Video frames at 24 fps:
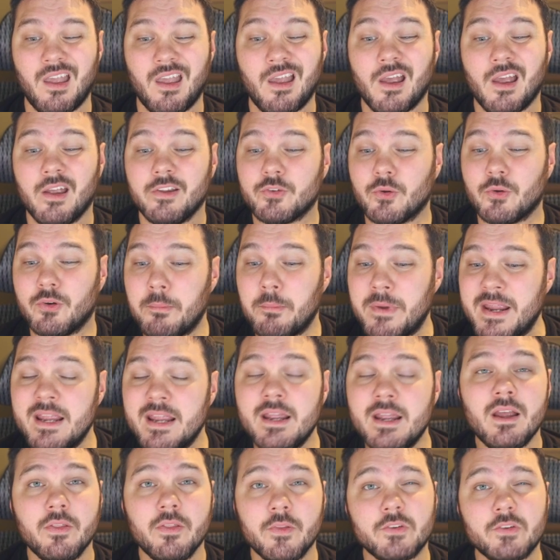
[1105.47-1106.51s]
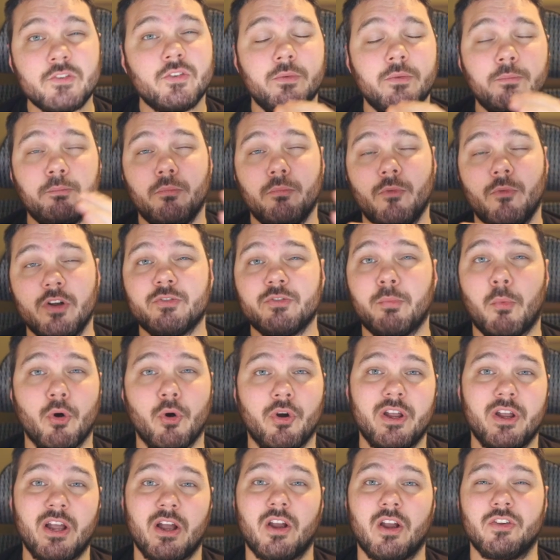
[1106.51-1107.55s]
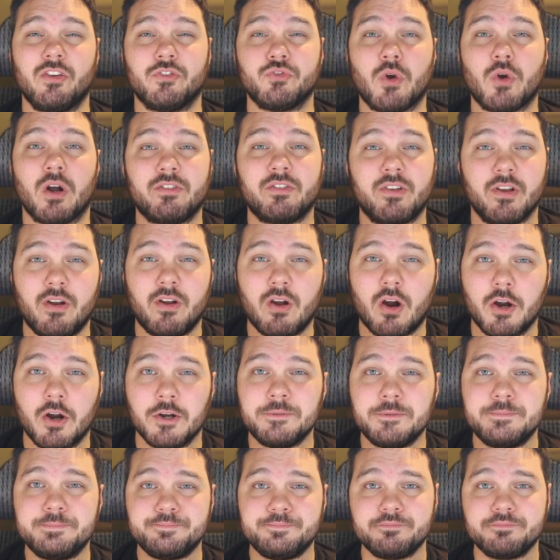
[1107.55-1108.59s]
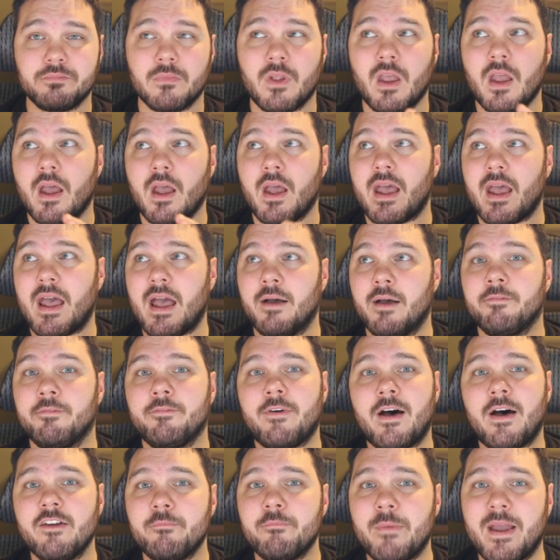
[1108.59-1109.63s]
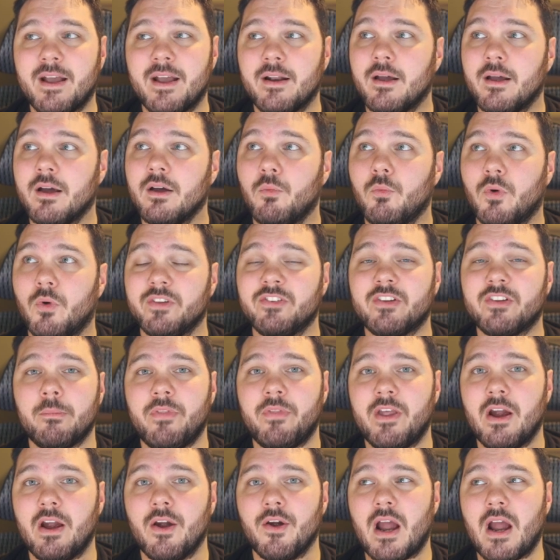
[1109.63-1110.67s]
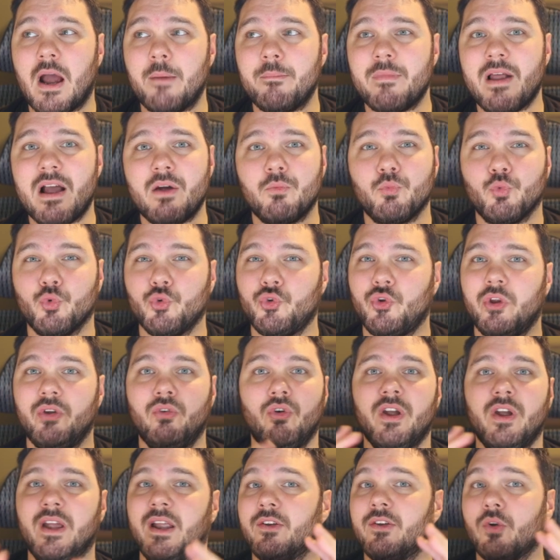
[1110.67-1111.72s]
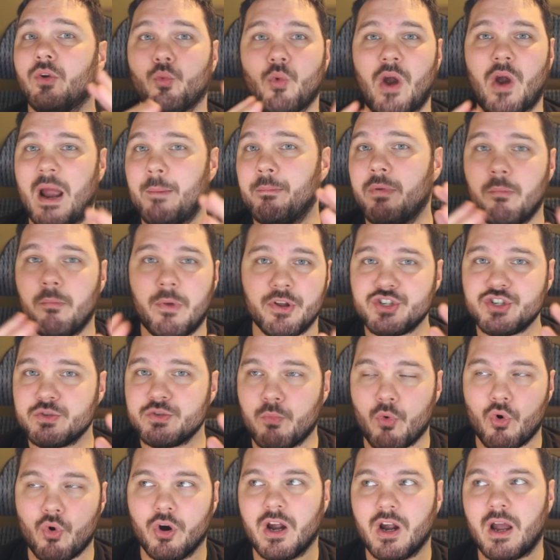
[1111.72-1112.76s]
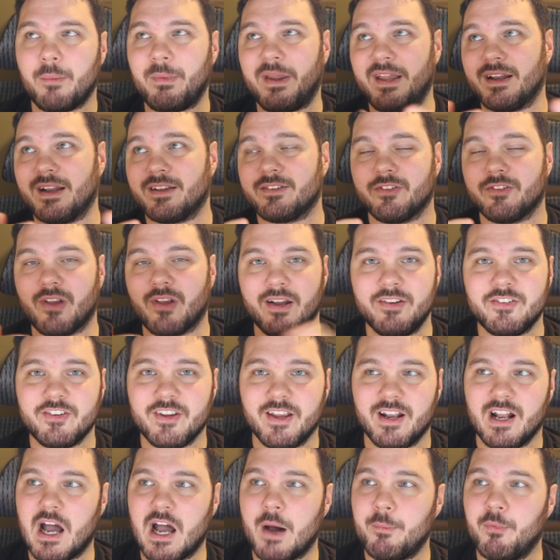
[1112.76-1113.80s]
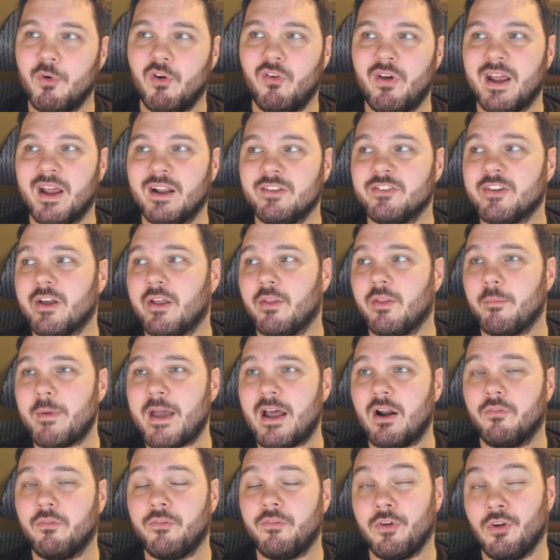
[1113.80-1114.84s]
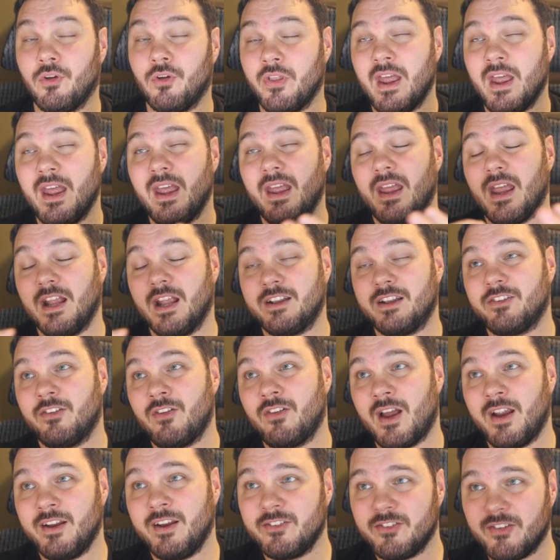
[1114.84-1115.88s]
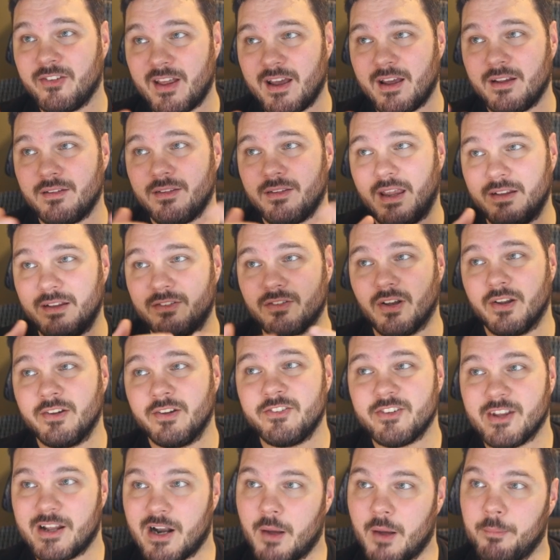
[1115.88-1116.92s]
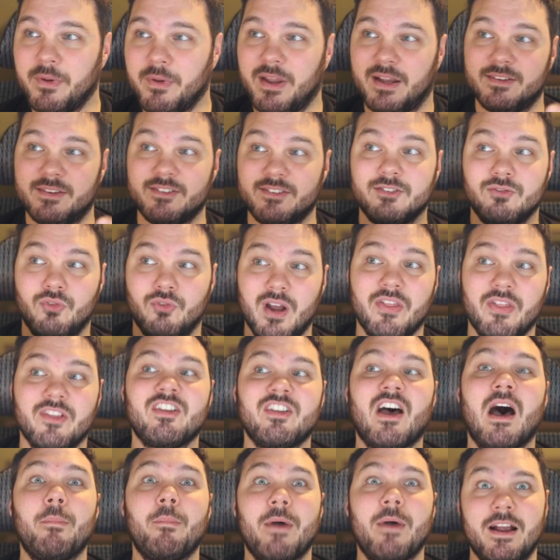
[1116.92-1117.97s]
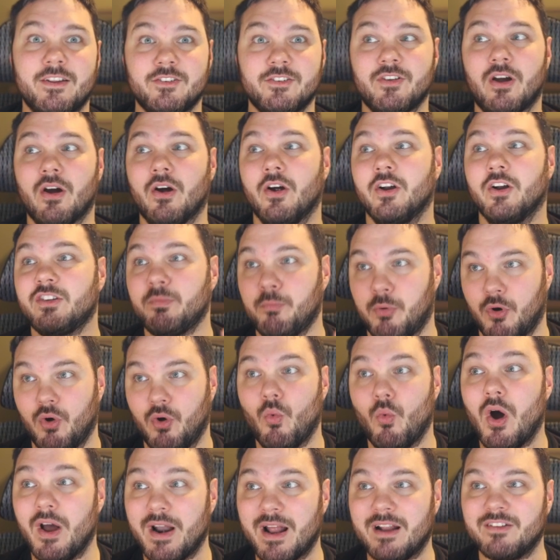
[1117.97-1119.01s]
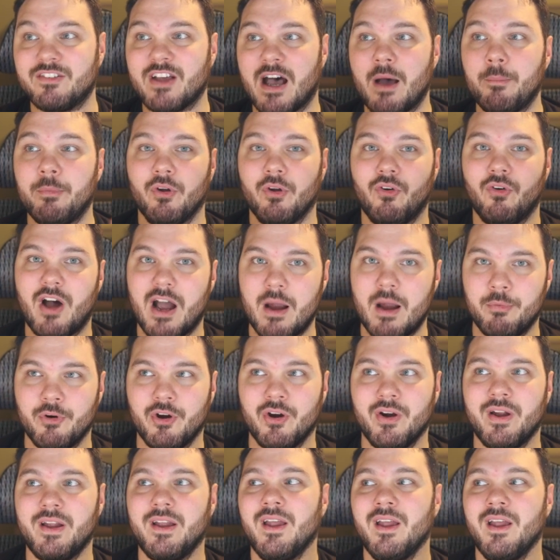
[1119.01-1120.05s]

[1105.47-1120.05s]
So to me, this looks more like a constructed card. At 5 mana, once I'm there, I'm not really looking to ramp much more. I mean, it's nice to get a couple of lands on the battlefield. It's nice that it does set up. It's look at the top X cards, put 1 on top of your library.